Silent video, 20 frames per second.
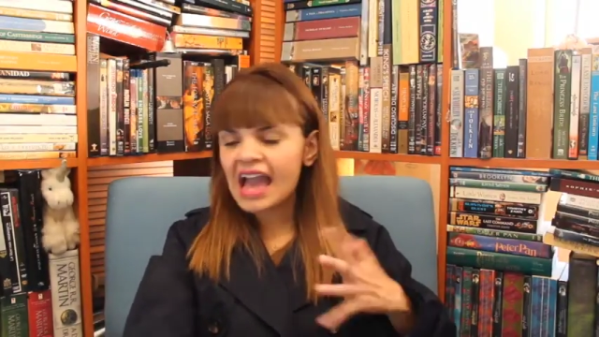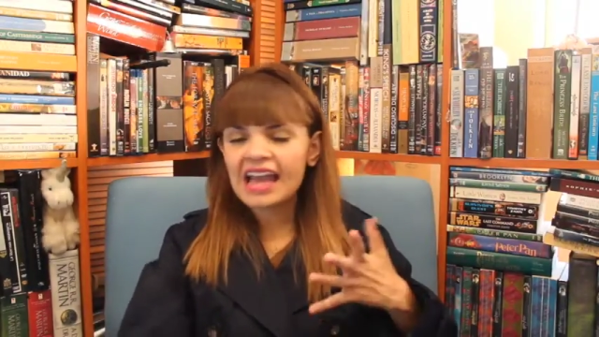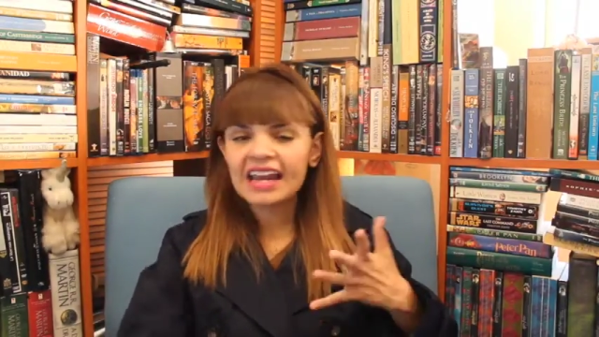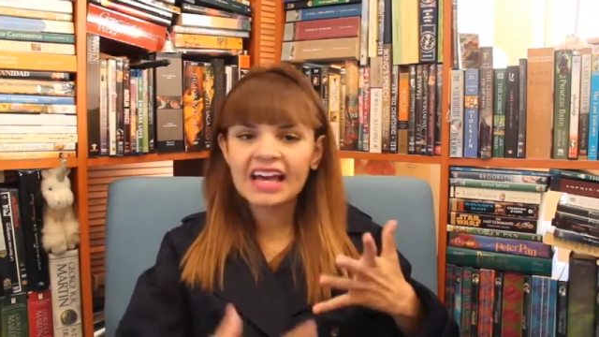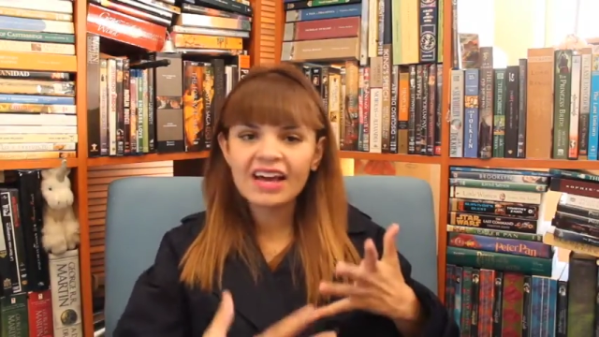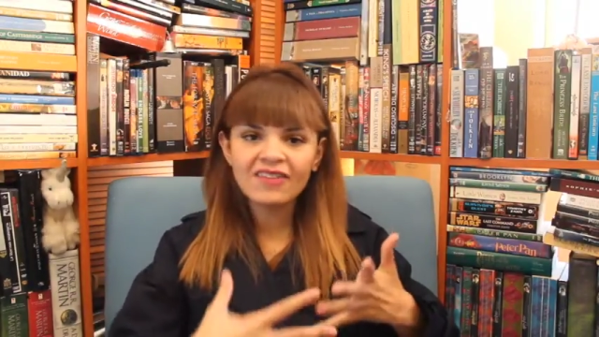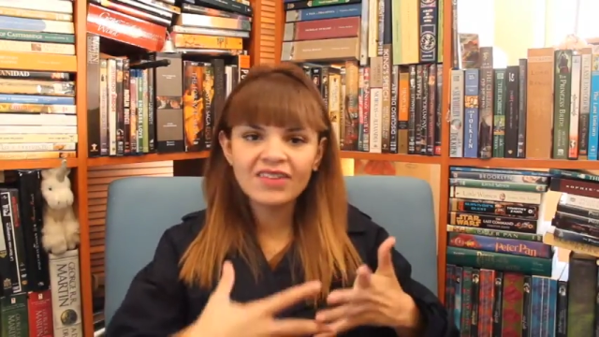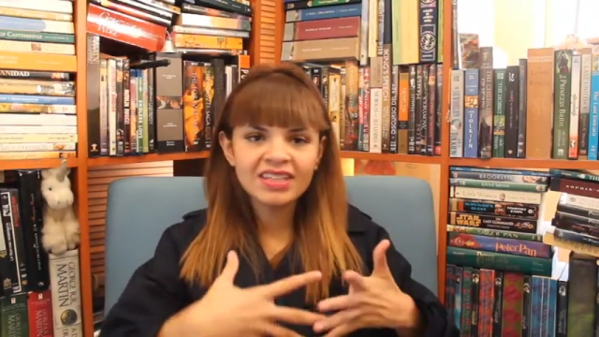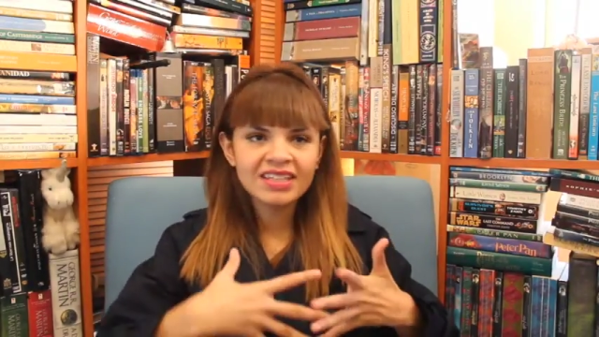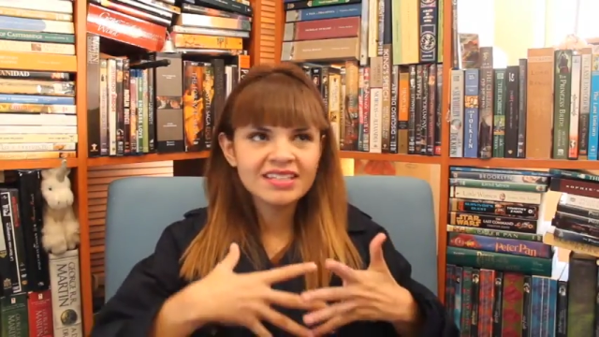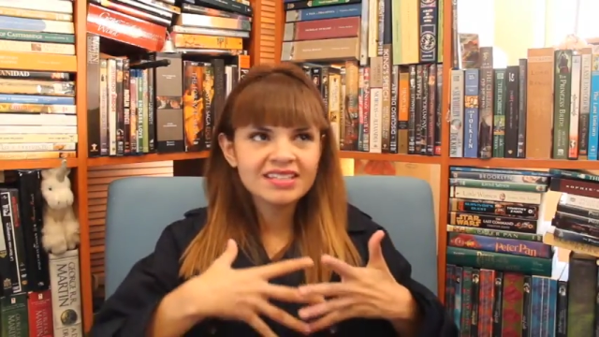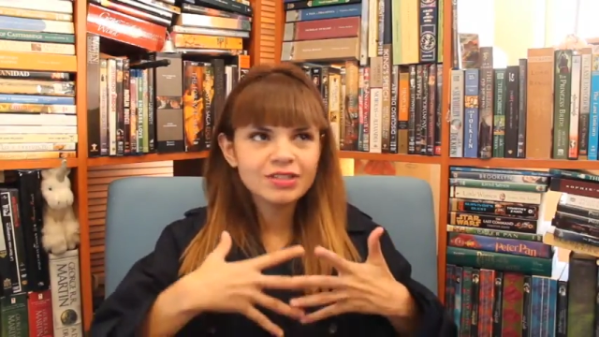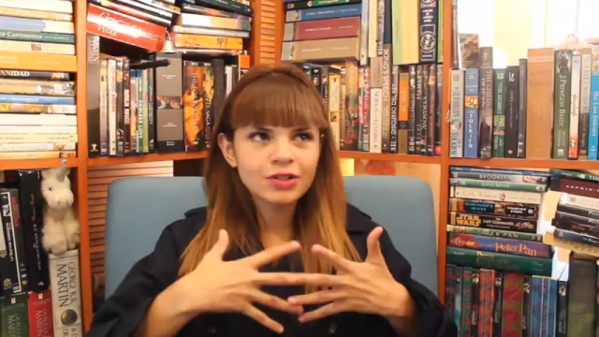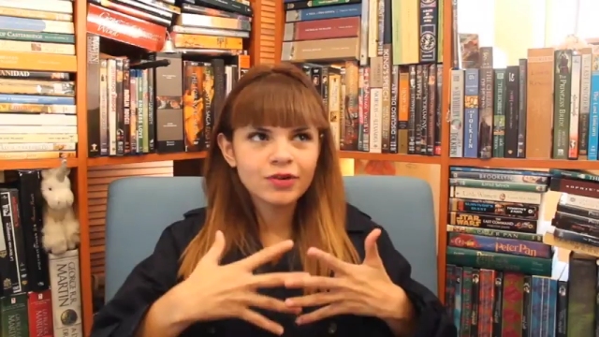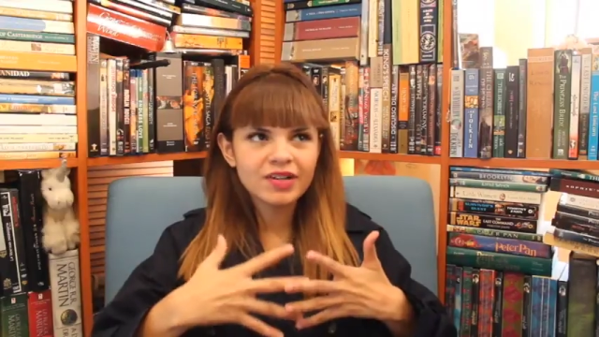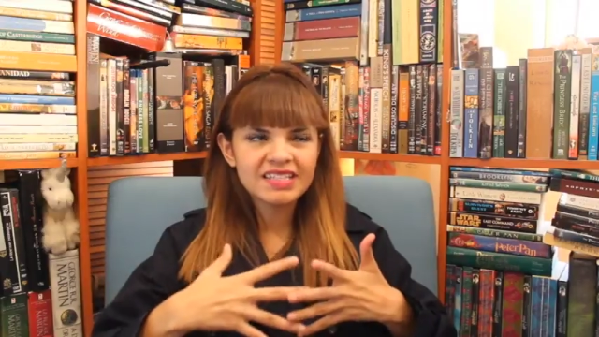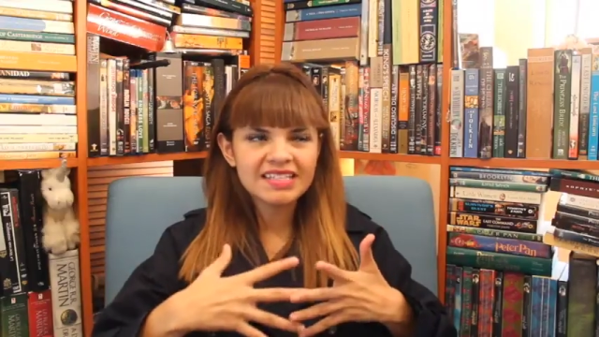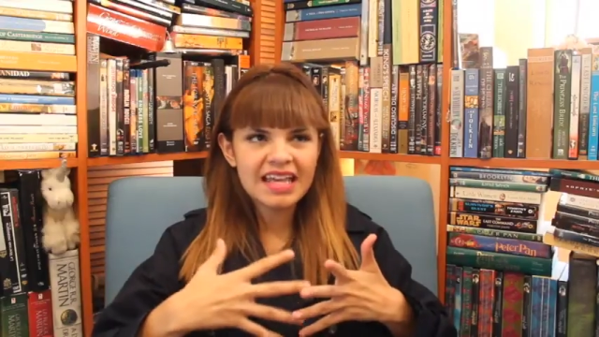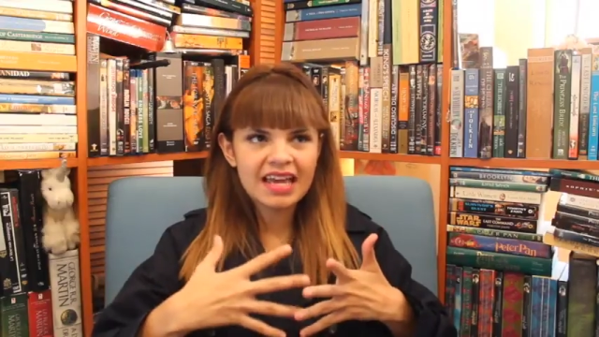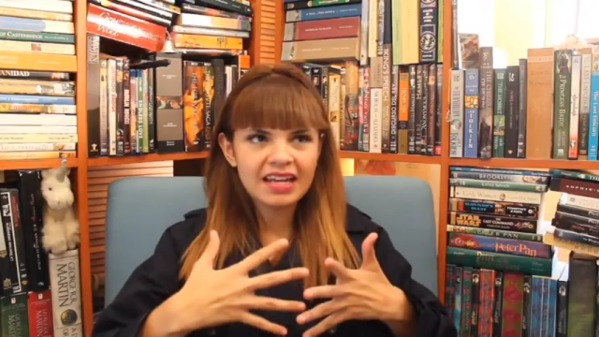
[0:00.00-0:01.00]
and having the
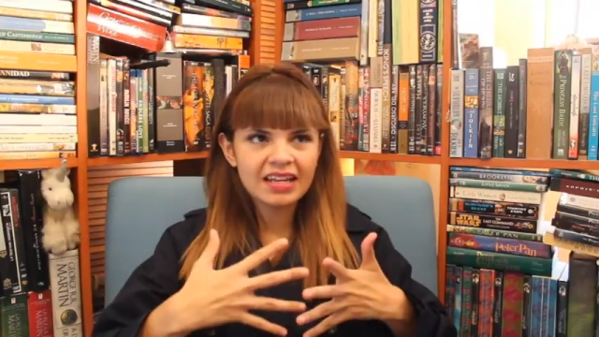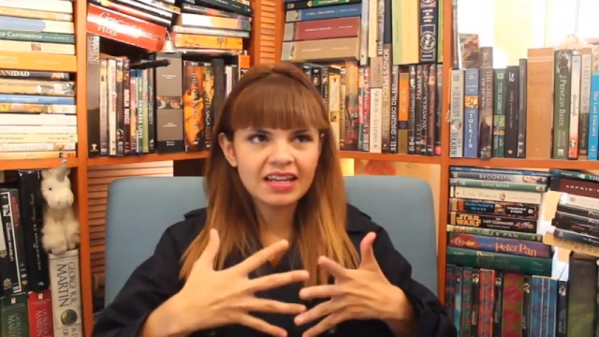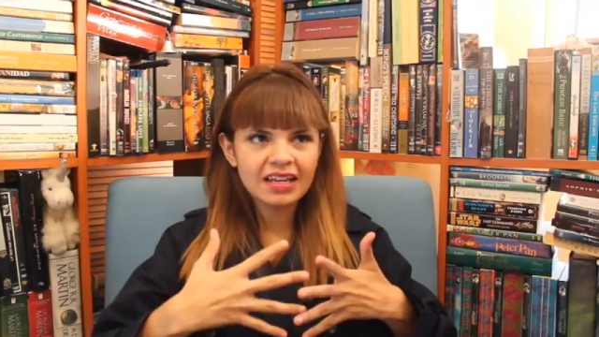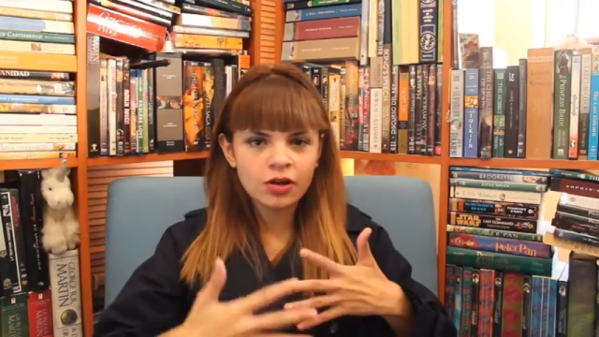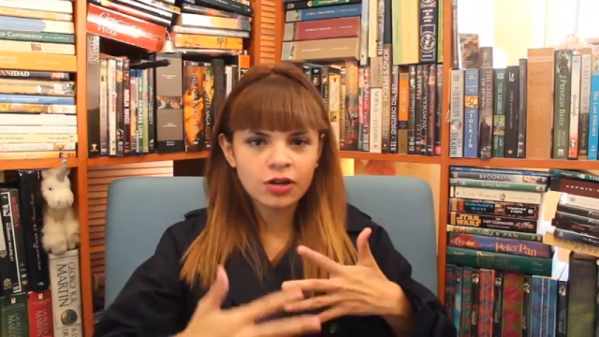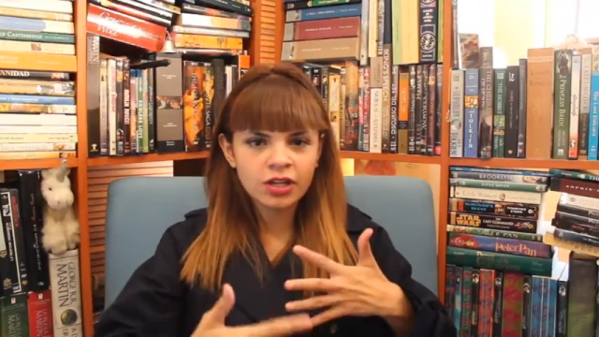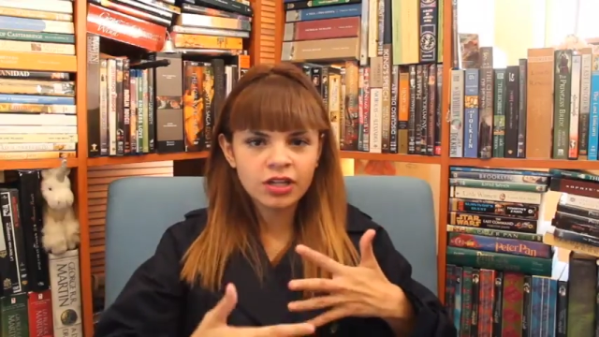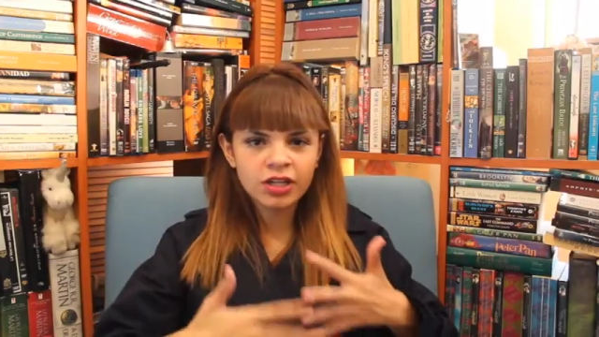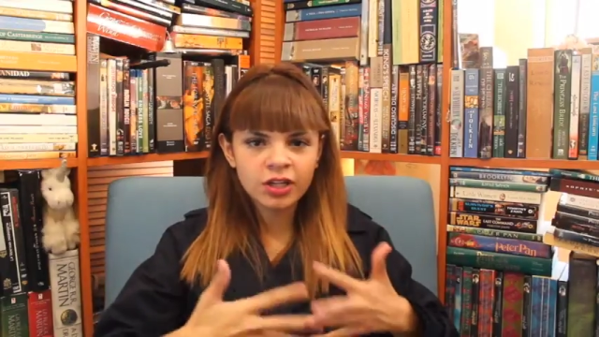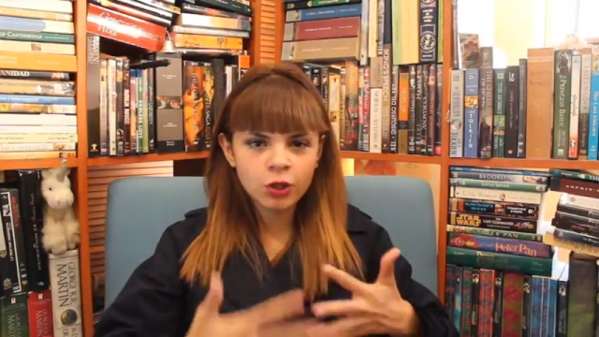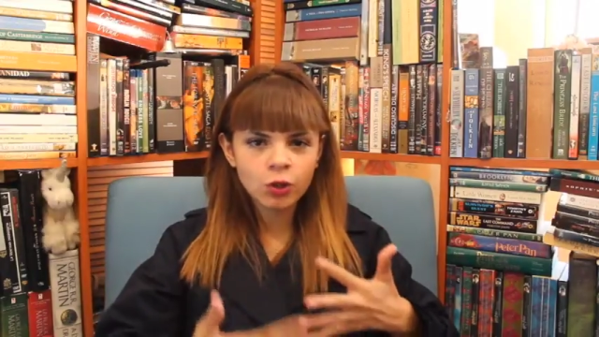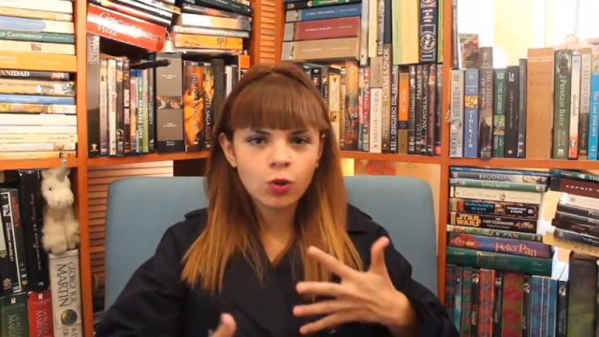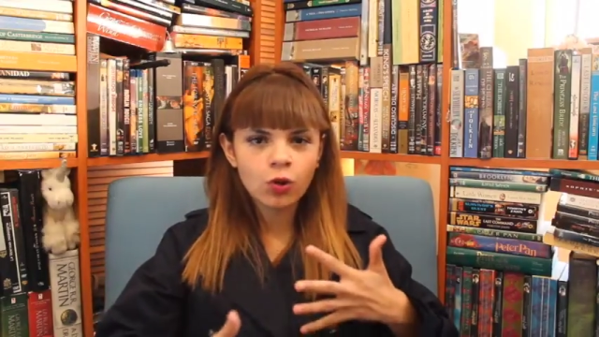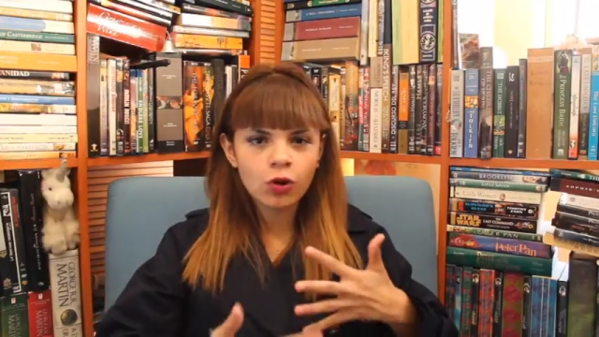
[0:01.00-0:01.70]
story set in New